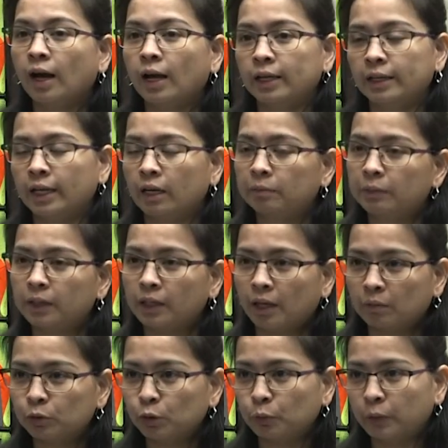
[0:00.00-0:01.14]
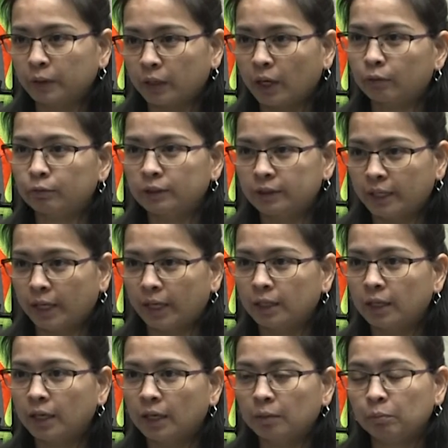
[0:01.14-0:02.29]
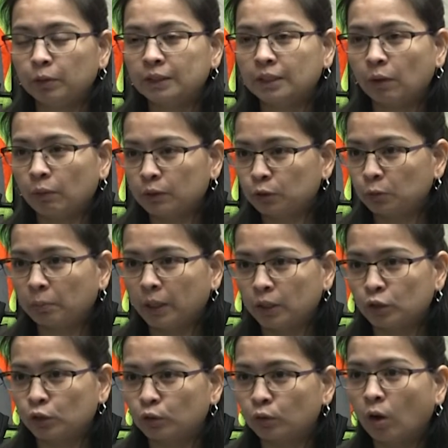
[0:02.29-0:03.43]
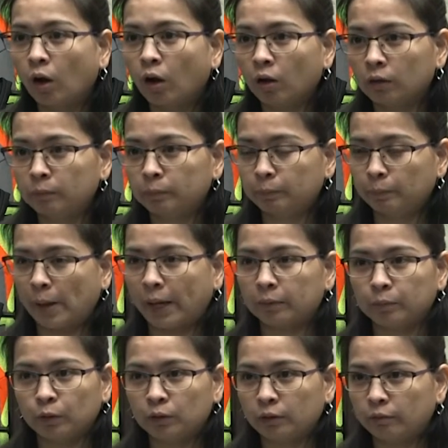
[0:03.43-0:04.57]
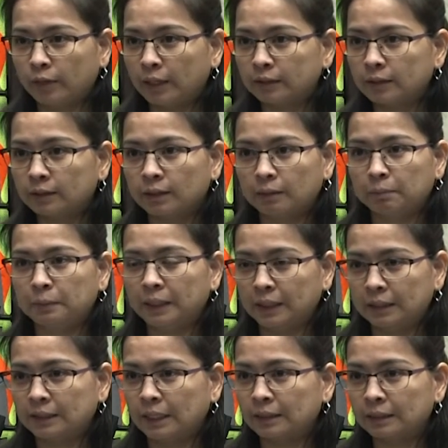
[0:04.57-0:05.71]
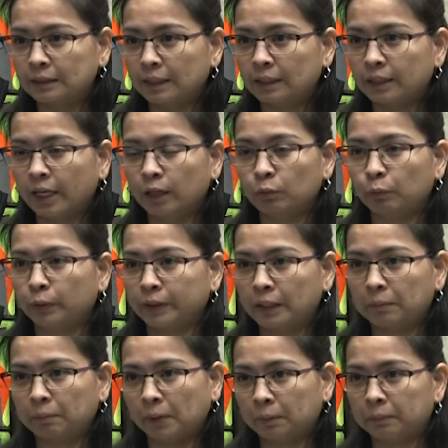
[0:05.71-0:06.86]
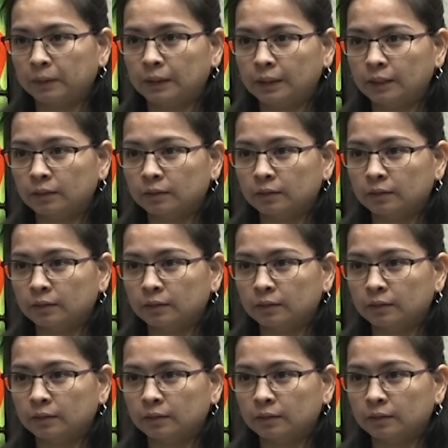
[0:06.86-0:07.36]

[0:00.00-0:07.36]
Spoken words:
I get up and come to work every day because I want to make sure all backflow devices are being tested and working properly.